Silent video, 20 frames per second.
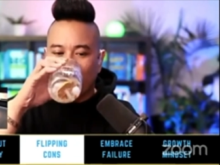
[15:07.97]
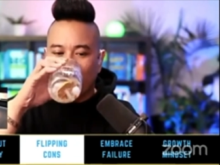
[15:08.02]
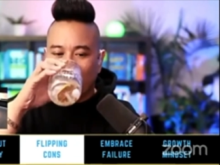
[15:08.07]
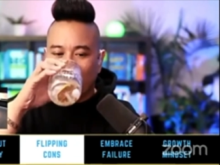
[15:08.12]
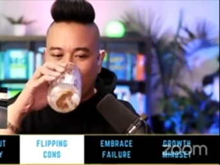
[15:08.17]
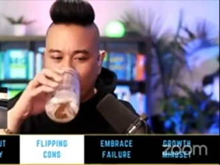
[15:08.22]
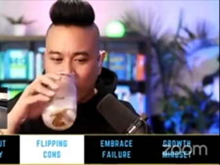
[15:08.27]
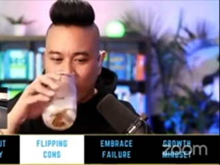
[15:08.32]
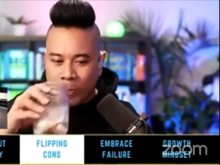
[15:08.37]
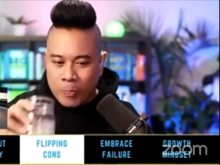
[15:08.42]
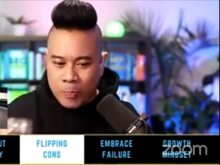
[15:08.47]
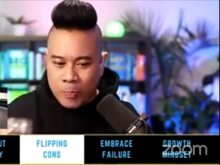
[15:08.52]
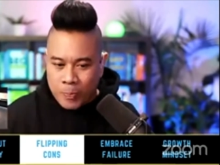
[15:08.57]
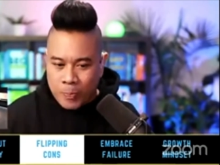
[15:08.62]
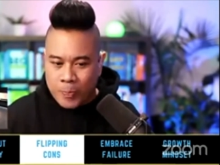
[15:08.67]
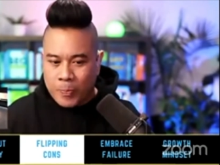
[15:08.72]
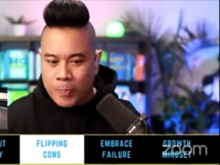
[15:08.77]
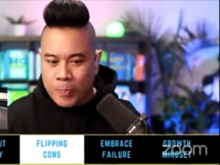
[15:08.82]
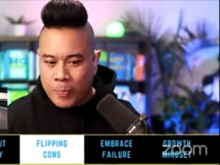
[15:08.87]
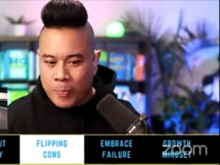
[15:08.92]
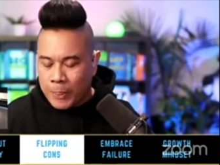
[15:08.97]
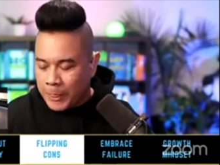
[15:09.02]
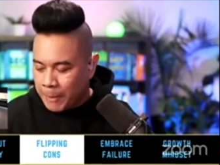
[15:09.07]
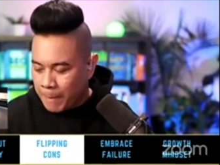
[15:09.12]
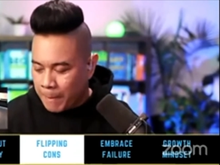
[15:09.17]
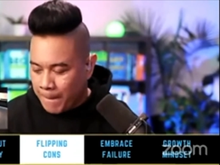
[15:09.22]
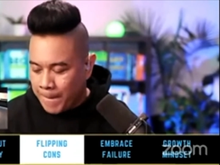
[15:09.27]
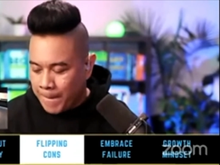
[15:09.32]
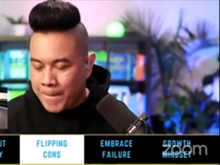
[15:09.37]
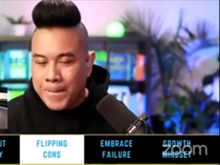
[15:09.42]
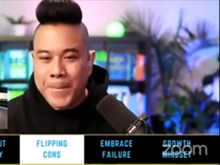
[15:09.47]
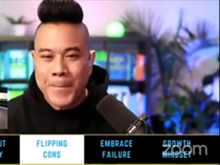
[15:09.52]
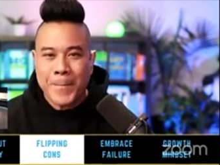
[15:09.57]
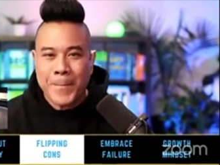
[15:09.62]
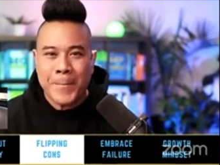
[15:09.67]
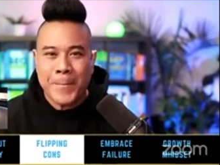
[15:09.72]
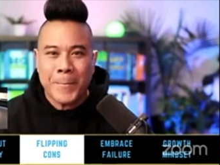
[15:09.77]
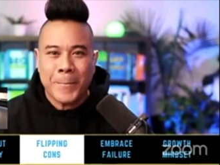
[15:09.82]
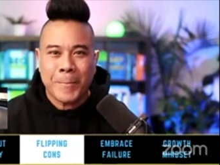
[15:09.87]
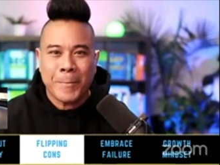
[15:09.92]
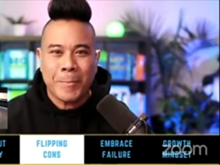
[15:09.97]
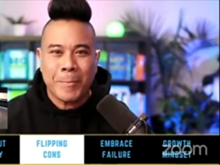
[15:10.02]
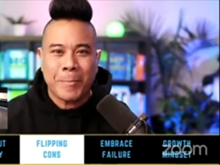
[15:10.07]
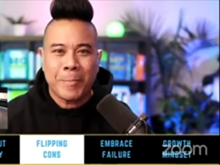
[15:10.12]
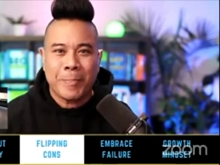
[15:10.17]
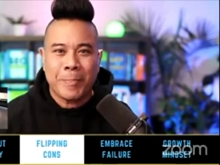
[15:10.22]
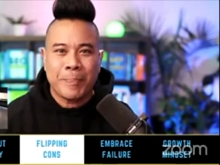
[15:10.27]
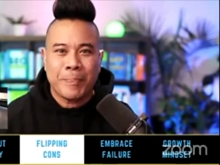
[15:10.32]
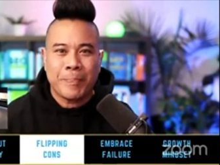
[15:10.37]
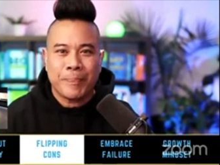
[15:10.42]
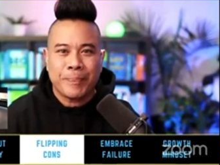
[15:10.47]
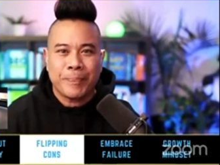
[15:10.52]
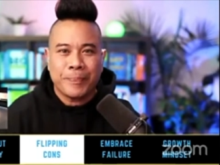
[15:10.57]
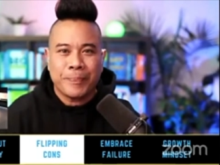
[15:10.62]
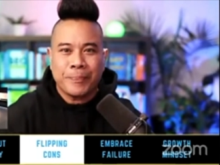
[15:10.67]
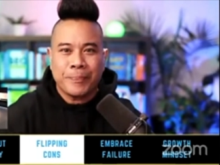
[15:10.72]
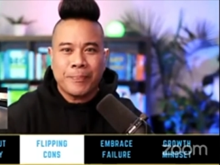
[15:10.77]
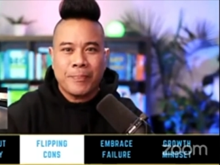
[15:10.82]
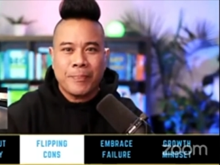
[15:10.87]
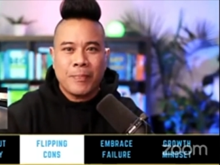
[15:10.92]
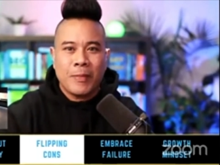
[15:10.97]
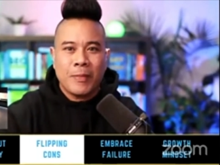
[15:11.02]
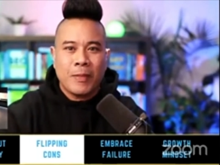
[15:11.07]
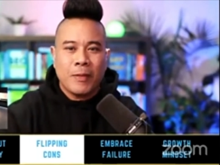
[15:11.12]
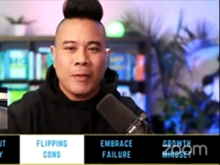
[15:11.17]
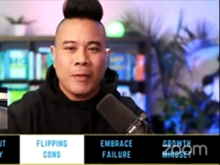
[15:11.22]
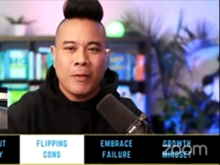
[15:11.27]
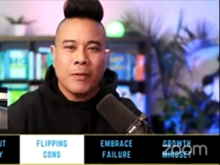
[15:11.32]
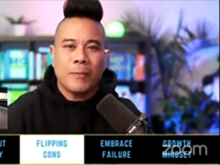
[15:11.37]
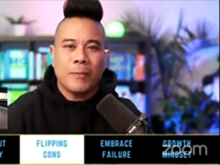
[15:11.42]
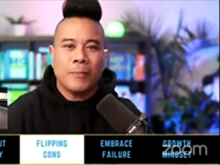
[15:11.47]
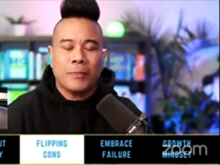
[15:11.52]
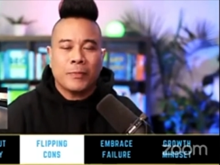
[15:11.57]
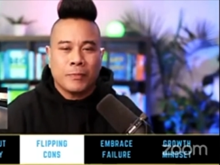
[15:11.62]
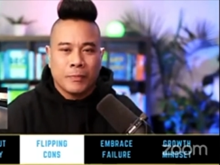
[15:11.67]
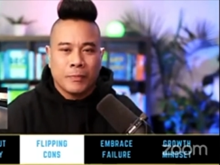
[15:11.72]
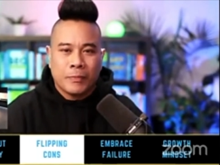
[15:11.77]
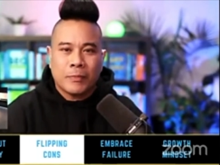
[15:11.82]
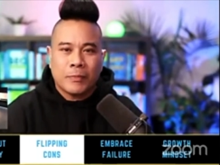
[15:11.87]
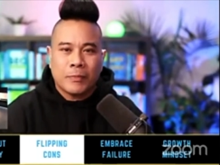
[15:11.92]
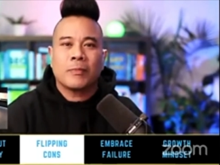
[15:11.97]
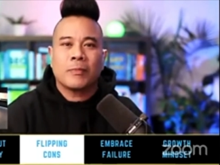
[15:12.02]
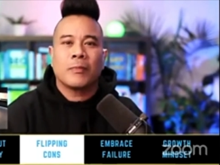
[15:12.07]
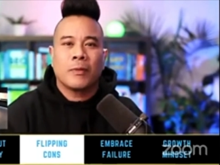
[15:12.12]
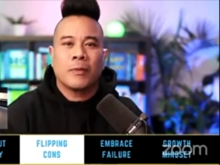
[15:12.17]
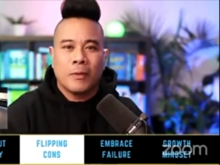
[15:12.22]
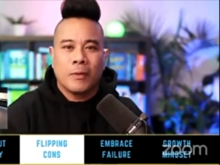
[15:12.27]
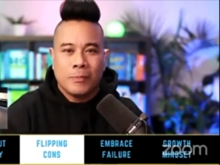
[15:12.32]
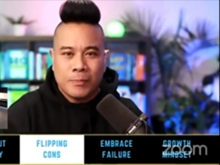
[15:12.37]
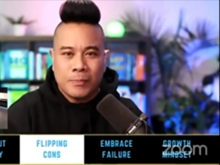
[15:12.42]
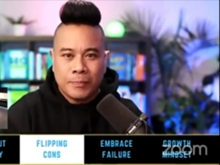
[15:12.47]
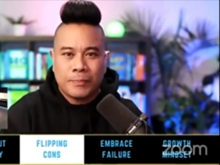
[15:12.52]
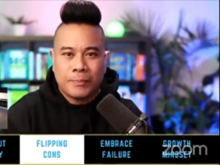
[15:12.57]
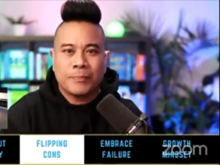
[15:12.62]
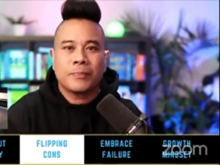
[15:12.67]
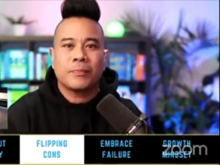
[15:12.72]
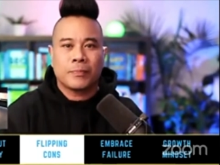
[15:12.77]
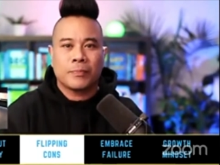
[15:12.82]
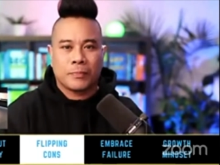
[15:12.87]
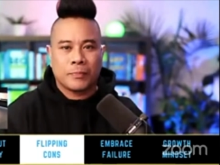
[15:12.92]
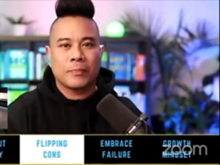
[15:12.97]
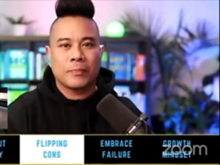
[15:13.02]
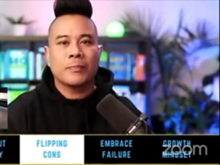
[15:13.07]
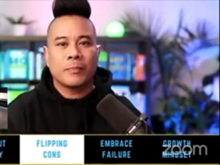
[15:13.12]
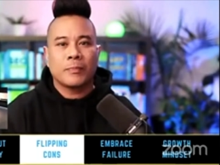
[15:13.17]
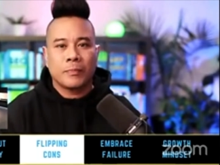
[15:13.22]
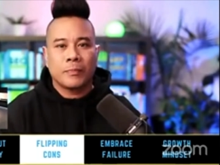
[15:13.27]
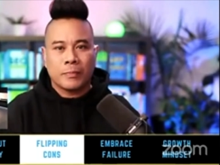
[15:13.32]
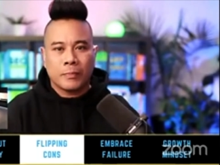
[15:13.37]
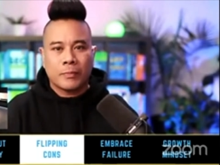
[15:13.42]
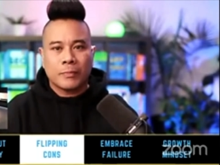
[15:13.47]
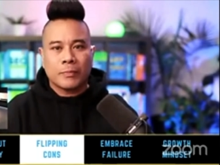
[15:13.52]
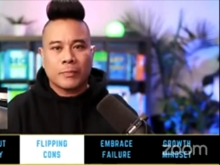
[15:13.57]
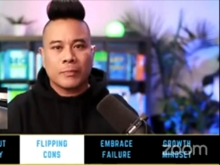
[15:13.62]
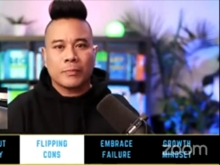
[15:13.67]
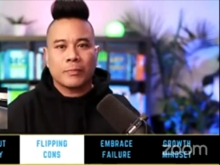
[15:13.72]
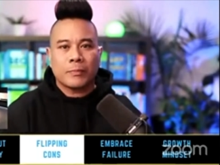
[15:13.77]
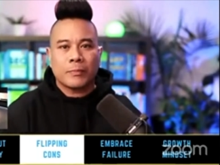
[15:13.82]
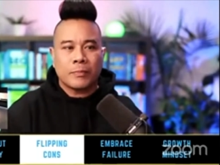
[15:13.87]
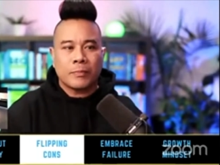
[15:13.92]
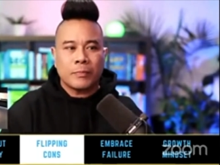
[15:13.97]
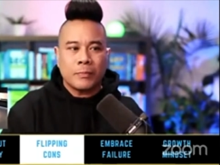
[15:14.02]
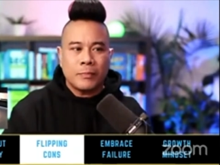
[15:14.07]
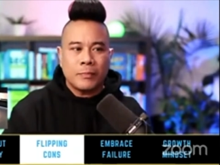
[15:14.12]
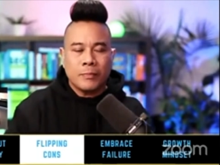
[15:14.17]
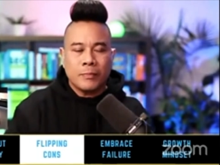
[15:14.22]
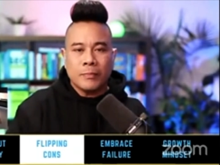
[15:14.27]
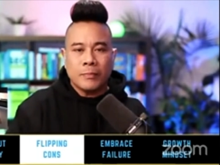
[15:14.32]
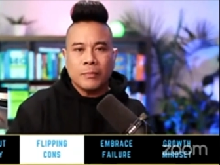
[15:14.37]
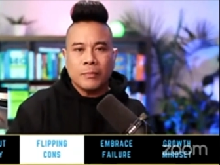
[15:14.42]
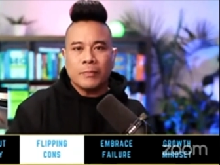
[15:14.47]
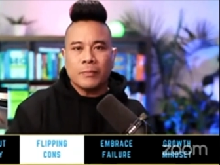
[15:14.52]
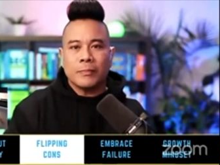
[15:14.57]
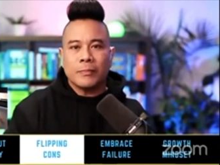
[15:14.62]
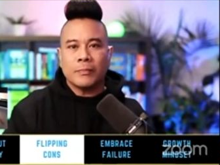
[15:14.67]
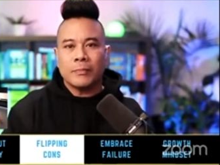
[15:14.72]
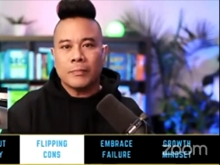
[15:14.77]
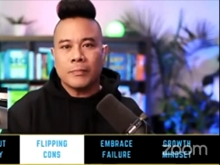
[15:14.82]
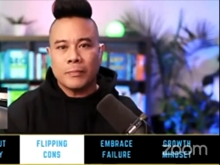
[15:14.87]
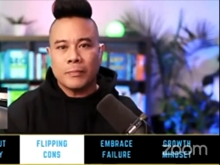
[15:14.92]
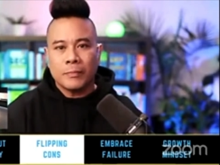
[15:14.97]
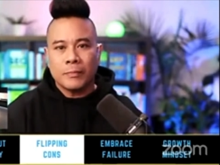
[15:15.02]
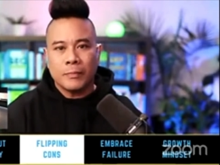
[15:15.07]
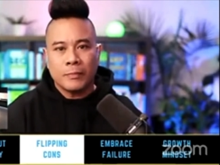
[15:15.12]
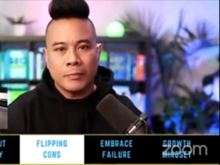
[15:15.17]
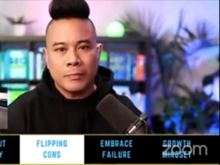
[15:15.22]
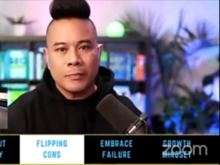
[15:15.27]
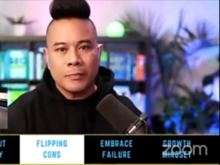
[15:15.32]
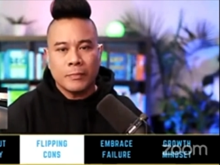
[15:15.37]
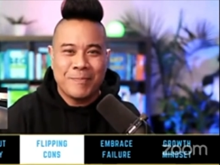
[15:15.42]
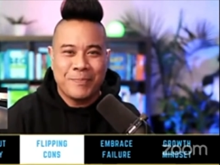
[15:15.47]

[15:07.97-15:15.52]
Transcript: There was a time where I had to live out of a van just to save money so that I could buy this house here in Las Vegas.